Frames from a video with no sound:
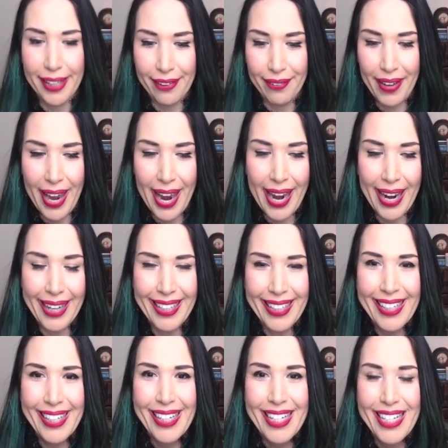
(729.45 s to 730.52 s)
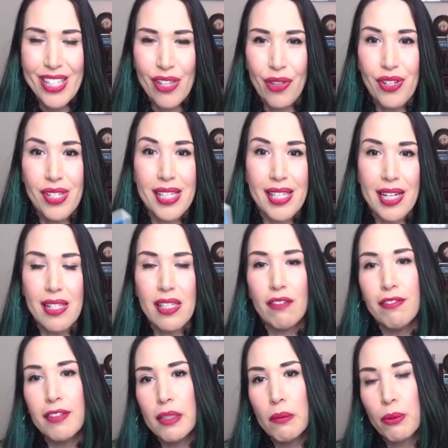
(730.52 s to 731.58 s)
Okay, so there's a sense of
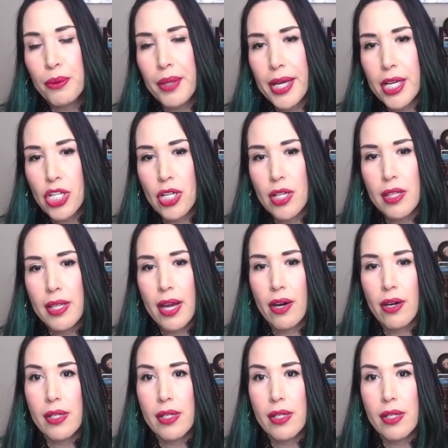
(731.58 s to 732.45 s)
liberation there,